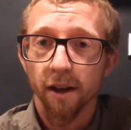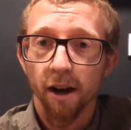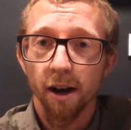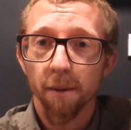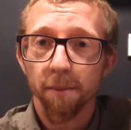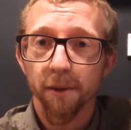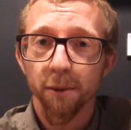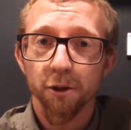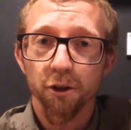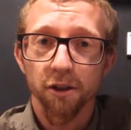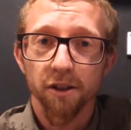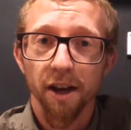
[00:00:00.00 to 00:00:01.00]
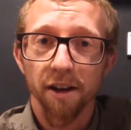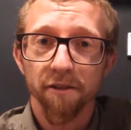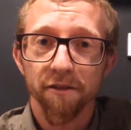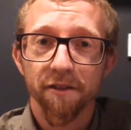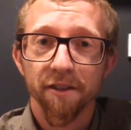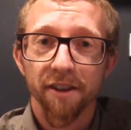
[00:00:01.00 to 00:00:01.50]
It was just kind
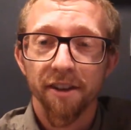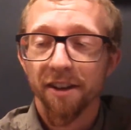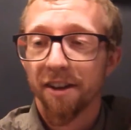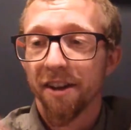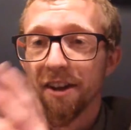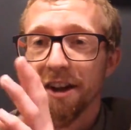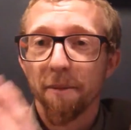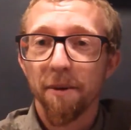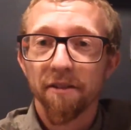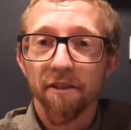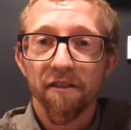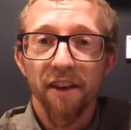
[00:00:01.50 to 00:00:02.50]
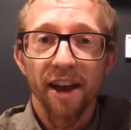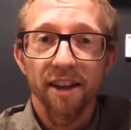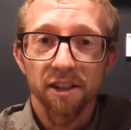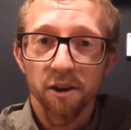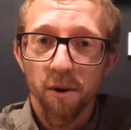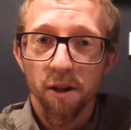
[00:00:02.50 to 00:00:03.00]
of a bit of a
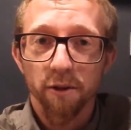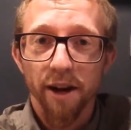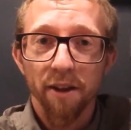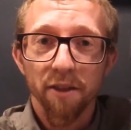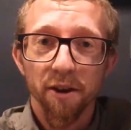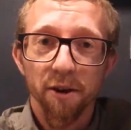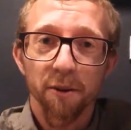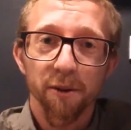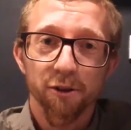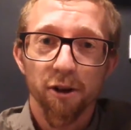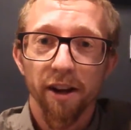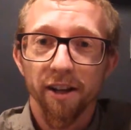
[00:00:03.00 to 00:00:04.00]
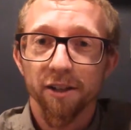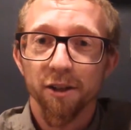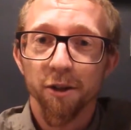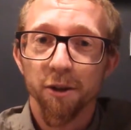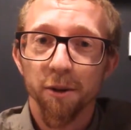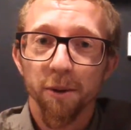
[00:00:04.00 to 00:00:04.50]
fiasco all around, though, trying
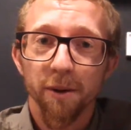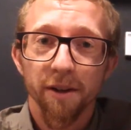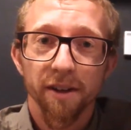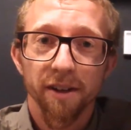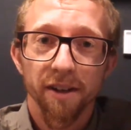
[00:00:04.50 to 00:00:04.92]
to